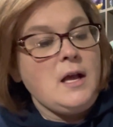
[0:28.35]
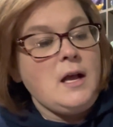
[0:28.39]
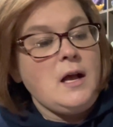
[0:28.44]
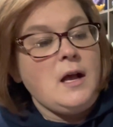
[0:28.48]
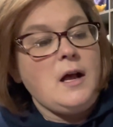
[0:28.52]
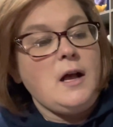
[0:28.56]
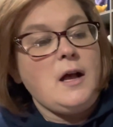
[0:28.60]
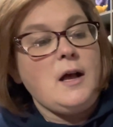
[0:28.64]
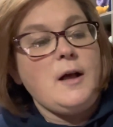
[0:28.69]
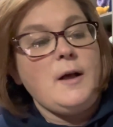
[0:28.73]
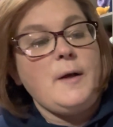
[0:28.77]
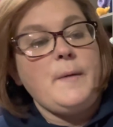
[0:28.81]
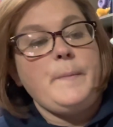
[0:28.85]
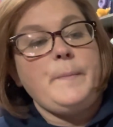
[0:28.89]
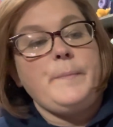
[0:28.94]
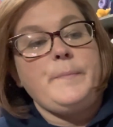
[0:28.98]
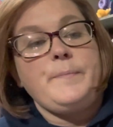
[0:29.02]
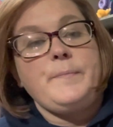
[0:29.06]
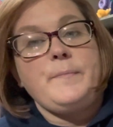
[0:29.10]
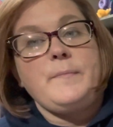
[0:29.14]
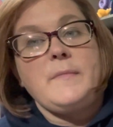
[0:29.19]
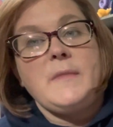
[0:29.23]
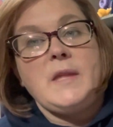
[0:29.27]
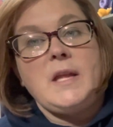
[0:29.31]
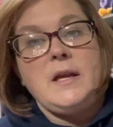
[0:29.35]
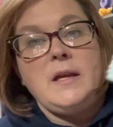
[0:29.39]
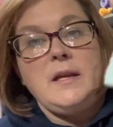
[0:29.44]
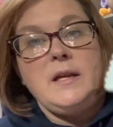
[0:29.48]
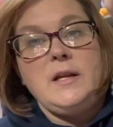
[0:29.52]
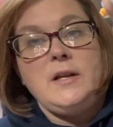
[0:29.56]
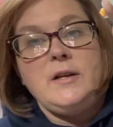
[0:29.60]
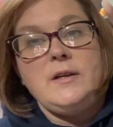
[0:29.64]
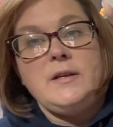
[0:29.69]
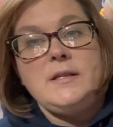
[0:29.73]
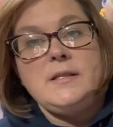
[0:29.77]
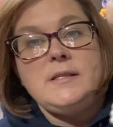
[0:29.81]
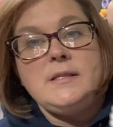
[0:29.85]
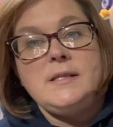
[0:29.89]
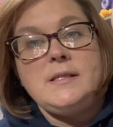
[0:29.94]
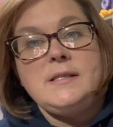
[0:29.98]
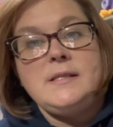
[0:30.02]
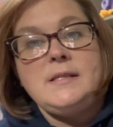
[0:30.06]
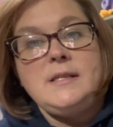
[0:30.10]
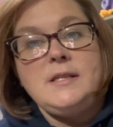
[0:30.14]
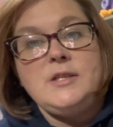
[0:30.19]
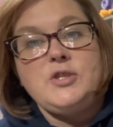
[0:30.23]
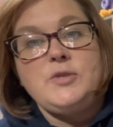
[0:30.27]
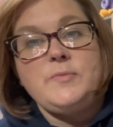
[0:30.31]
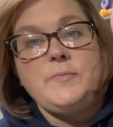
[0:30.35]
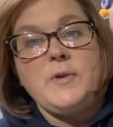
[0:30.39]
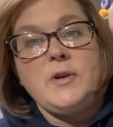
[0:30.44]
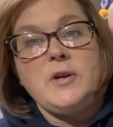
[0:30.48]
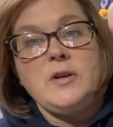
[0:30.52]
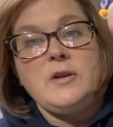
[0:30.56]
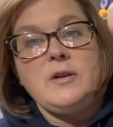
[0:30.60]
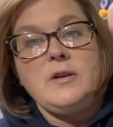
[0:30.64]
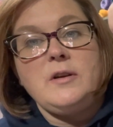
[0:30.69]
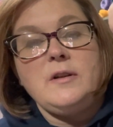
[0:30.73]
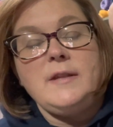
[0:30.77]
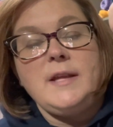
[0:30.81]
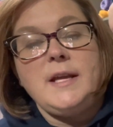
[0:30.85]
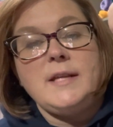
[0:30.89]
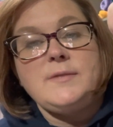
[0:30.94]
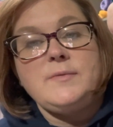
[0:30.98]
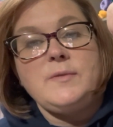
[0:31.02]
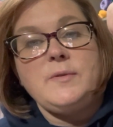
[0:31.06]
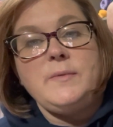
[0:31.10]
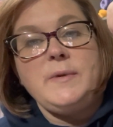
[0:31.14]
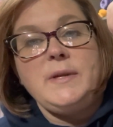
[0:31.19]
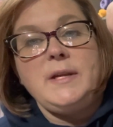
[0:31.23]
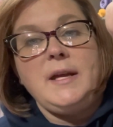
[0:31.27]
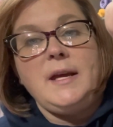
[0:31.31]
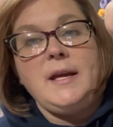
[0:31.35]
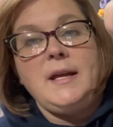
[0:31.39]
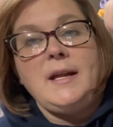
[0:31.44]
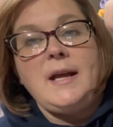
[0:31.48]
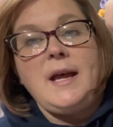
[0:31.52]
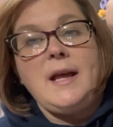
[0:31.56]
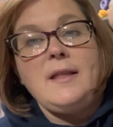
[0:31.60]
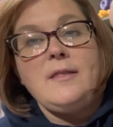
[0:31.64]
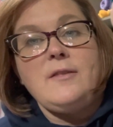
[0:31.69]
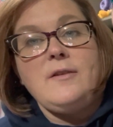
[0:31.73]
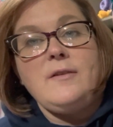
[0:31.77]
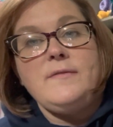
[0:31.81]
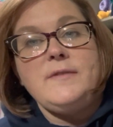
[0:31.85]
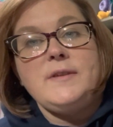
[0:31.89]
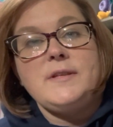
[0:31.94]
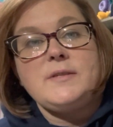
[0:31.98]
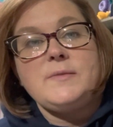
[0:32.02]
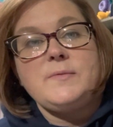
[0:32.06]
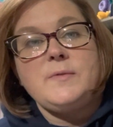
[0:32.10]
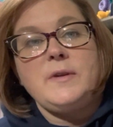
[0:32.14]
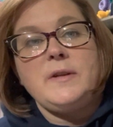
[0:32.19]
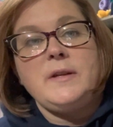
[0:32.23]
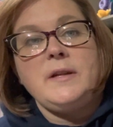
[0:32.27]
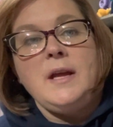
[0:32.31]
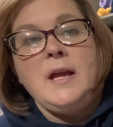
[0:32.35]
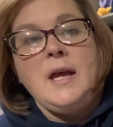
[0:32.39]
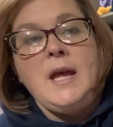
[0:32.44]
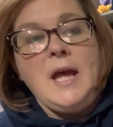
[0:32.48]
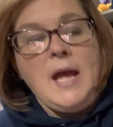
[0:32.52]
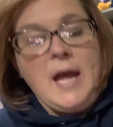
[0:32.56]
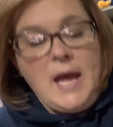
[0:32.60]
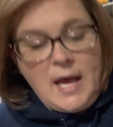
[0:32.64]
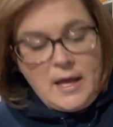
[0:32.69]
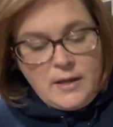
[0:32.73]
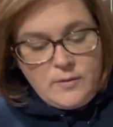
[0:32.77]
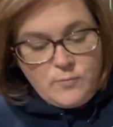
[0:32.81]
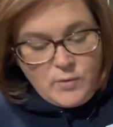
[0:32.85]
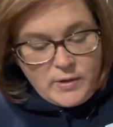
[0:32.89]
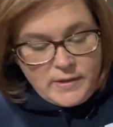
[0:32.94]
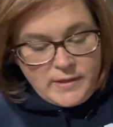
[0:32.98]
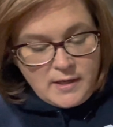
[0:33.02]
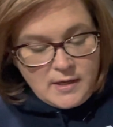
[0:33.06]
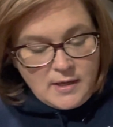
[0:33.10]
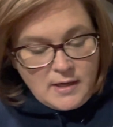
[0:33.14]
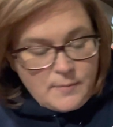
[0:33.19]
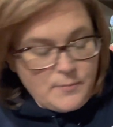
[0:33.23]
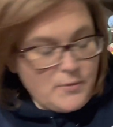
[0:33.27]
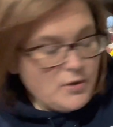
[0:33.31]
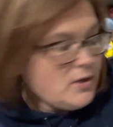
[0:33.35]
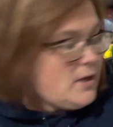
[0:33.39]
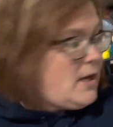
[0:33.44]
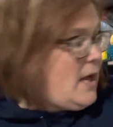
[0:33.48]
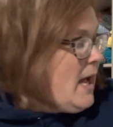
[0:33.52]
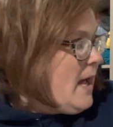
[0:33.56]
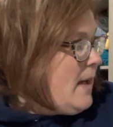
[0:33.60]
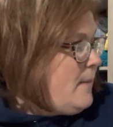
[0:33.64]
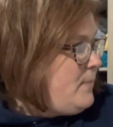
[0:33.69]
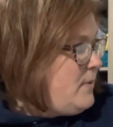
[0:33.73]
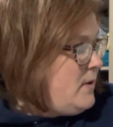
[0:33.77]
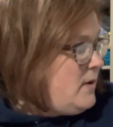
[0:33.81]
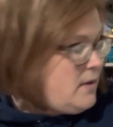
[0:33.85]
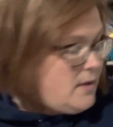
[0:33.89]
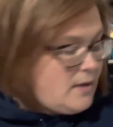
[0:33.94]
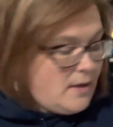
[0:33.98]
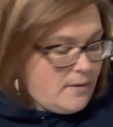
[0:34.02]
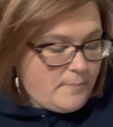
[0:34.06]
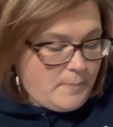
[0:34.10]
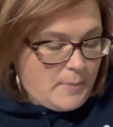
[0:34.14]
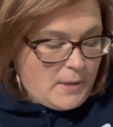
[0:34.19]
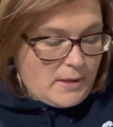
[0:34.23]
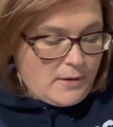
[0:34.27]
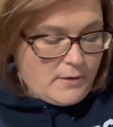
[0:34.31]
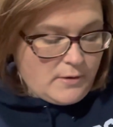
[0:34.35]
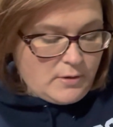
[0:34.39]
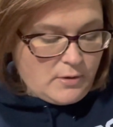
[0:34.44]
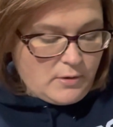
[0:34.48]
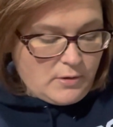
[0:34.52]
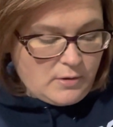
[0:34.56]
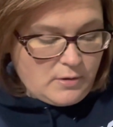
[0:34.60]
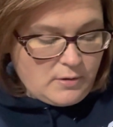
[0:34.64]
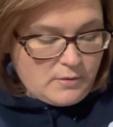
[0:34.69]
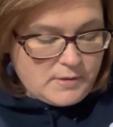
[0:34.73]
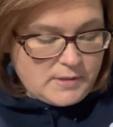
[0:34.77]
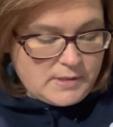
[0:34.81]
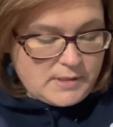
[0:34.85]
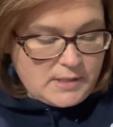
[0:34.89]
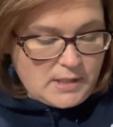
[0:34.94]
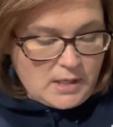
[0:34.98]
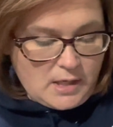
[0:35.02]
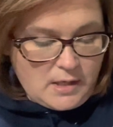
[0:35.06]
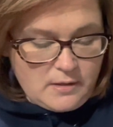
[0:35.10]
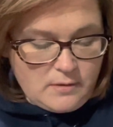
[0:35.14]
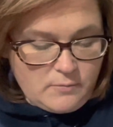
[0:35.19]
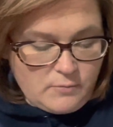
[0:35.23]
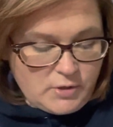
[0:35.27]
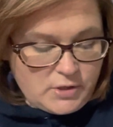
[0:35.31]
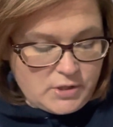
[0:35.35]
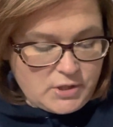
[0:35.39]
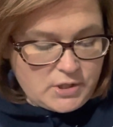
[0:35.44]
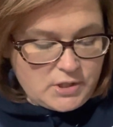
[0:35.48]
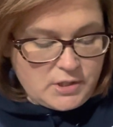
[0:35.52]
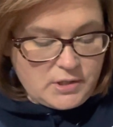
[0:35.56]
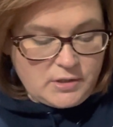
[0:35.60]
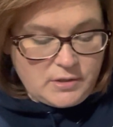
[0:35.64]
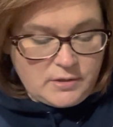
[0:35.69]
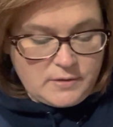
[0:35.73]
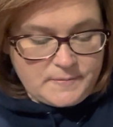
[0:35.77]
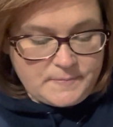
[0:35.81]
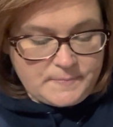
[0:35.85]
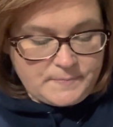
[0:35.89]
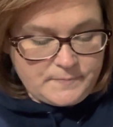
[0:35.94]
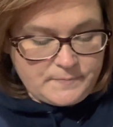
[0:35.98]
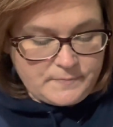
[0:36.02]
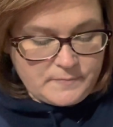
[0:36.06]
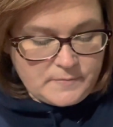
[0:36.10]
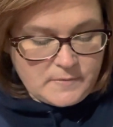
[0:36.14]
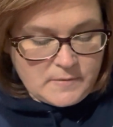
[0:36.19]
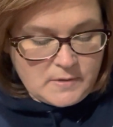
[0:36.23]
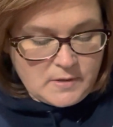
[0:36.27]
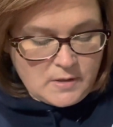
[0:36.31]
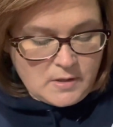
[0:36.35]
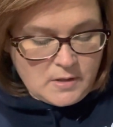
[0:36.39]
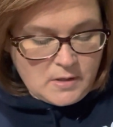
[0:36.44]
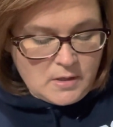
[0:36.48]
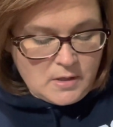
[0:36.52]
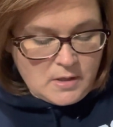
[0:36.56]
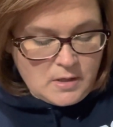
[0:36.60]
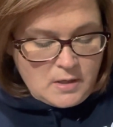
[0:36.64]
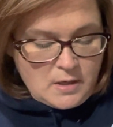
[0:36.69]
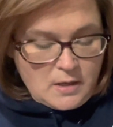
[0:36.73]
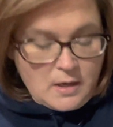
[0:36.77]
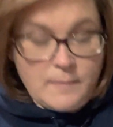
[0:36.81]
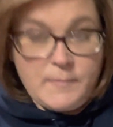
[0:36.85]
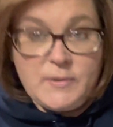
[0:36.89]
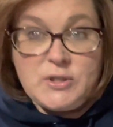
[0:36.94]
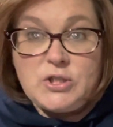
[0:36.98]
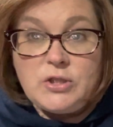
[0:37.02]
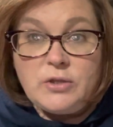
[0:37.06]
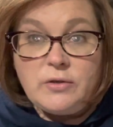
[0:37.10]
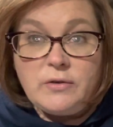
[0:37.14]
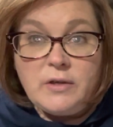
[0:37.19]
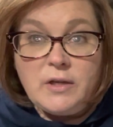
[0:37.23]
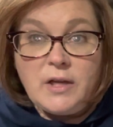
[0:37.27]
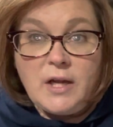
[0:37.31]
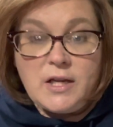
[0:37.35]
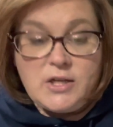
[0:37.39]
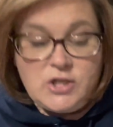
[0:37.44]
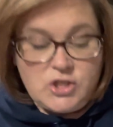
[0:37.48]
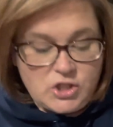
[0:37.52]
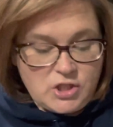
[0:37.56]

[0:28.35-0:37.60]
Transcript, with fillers: Um, here is the stitch marker. That's what we get. I love this one. And one thing I'm really happy that Bella Coco has done, which I'm going to show you guys.